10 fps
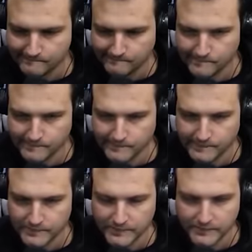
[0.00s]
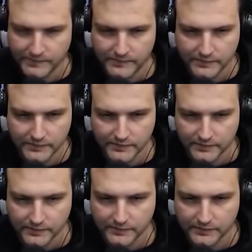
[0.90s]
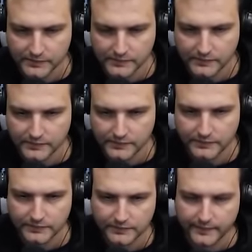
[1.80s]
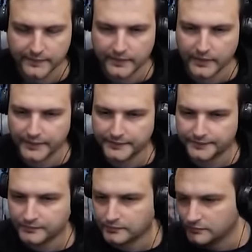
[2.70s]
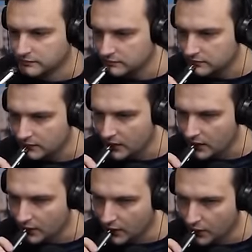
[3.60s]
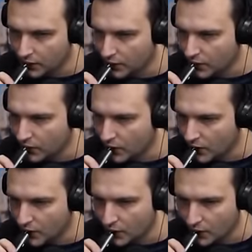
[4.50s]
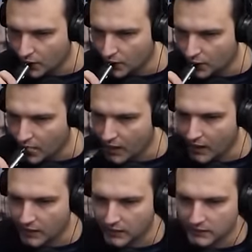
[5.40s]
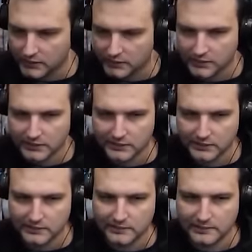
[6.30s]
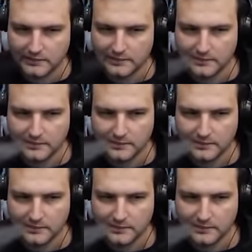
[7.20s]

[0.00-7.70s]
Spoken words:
Nothing is said.